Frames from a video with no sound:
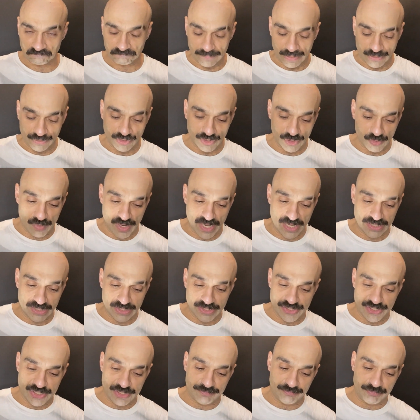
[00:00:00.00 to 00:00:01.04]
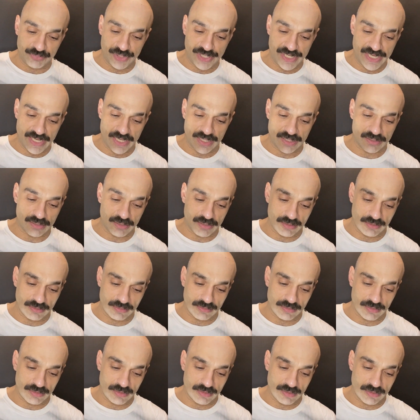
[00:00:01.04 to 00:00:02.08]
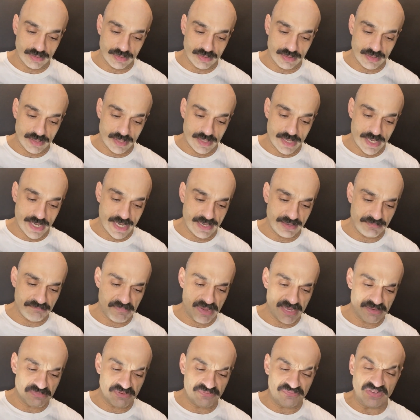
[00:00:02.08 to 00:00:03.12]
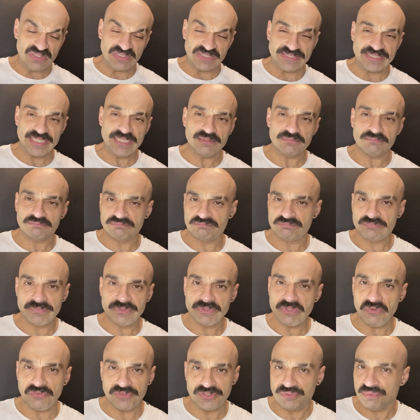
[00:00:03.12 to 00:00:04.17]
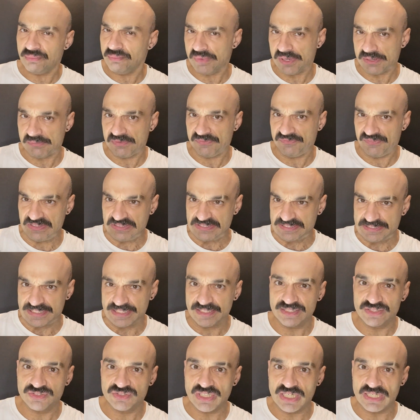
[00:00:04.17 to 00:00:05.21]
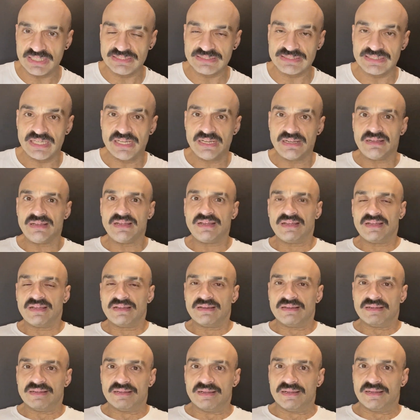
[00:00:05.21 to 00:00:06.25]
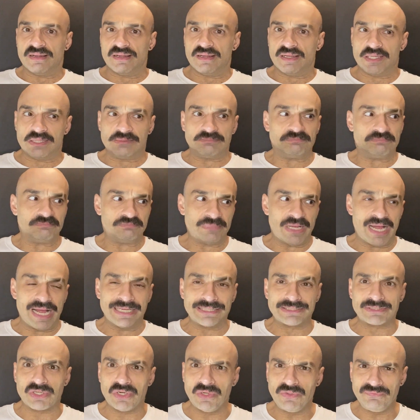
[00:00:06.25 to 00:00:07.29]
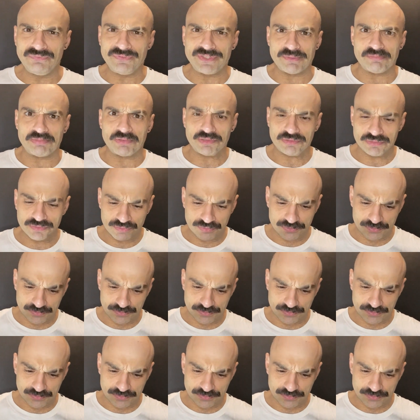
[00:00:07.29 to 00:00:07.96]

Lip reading: I don't know why she put here and make me feel sick. No, they don't make me feel sick. It's just uncomfortable.